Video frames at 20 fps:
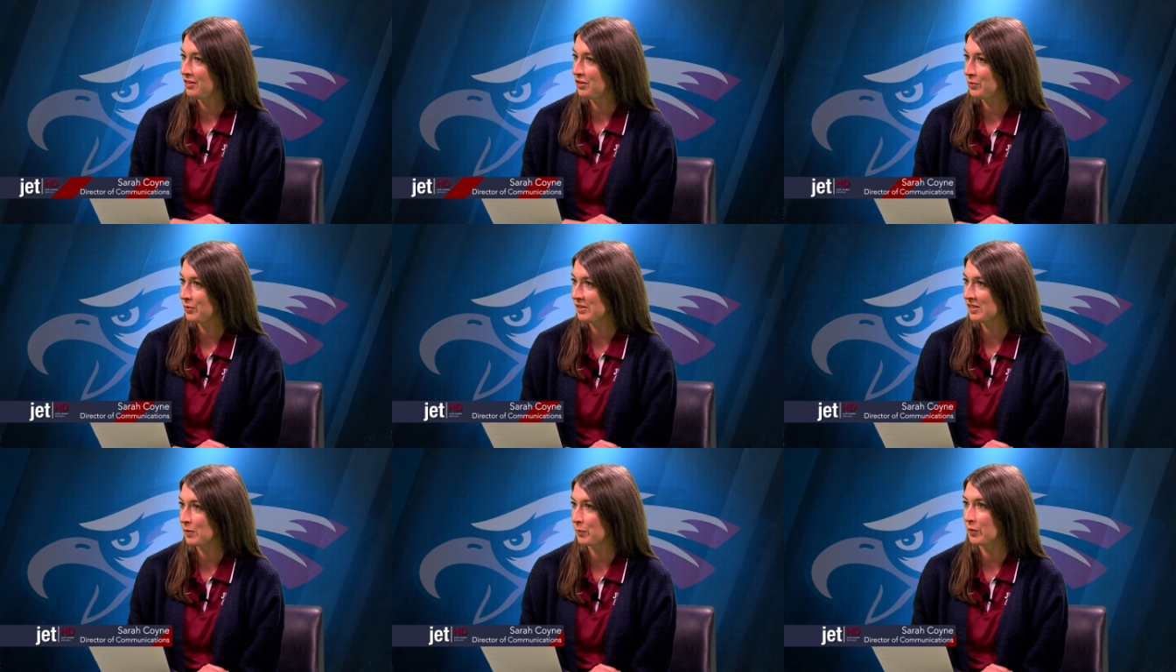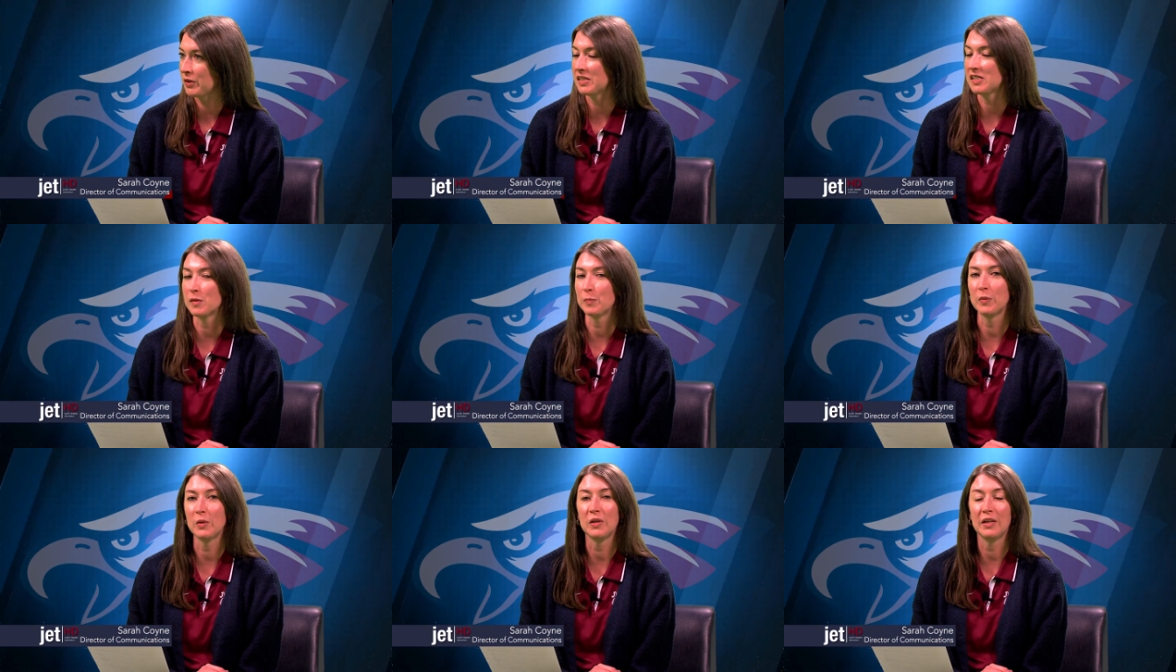who is the
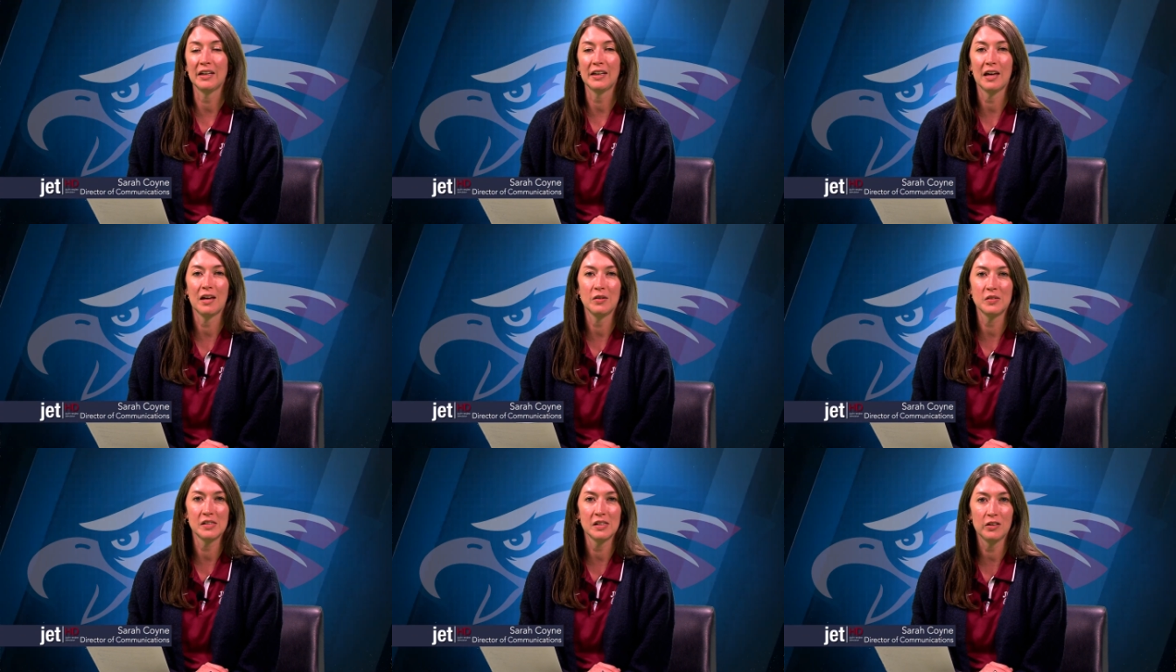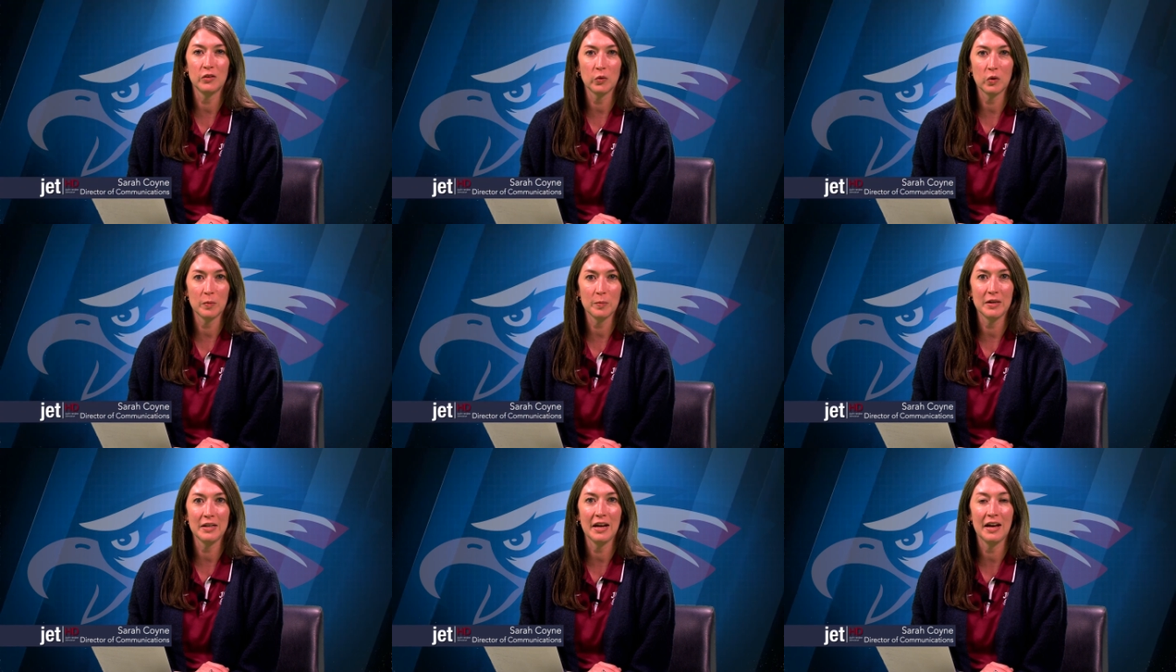principal at Kelsey
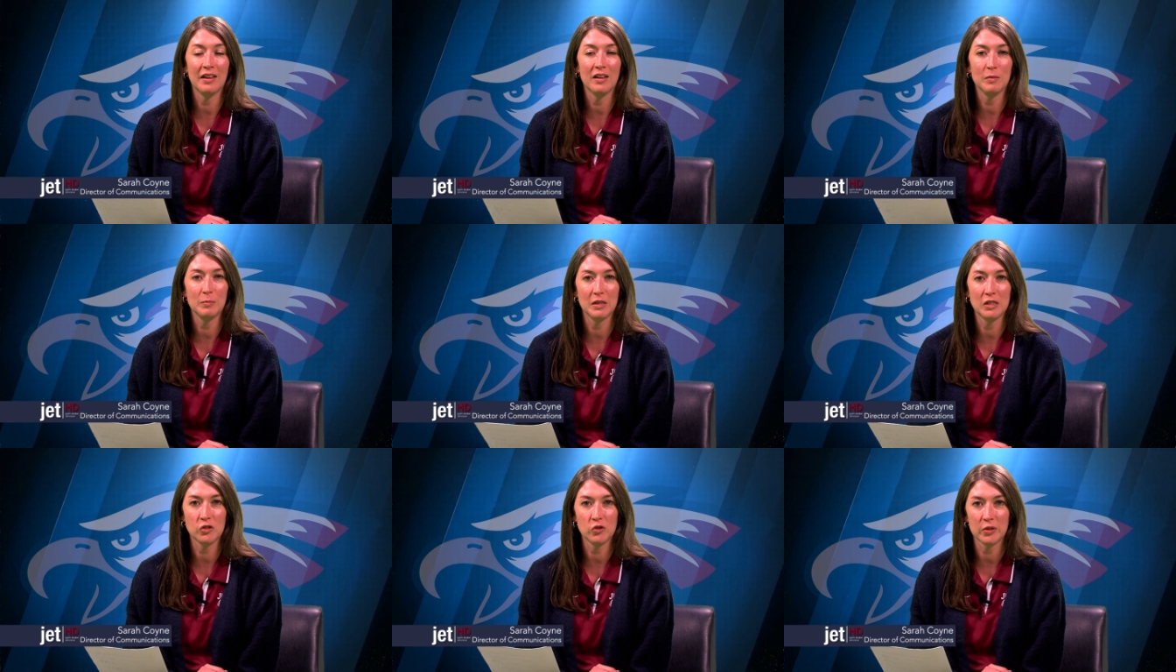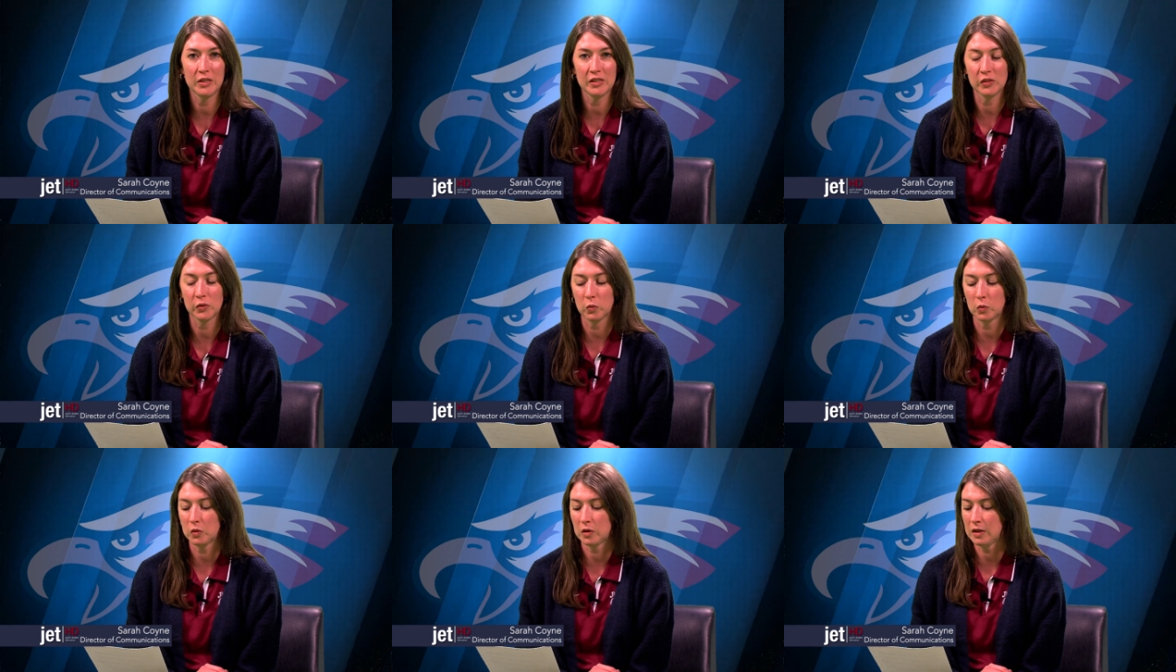Norman Elementary
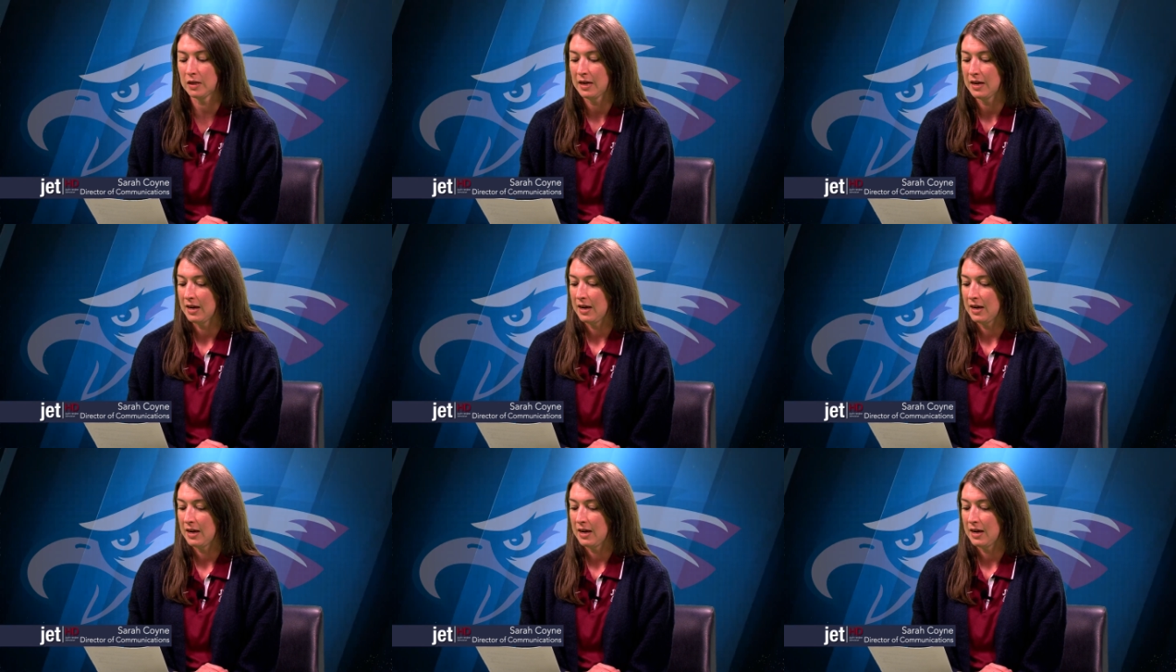School.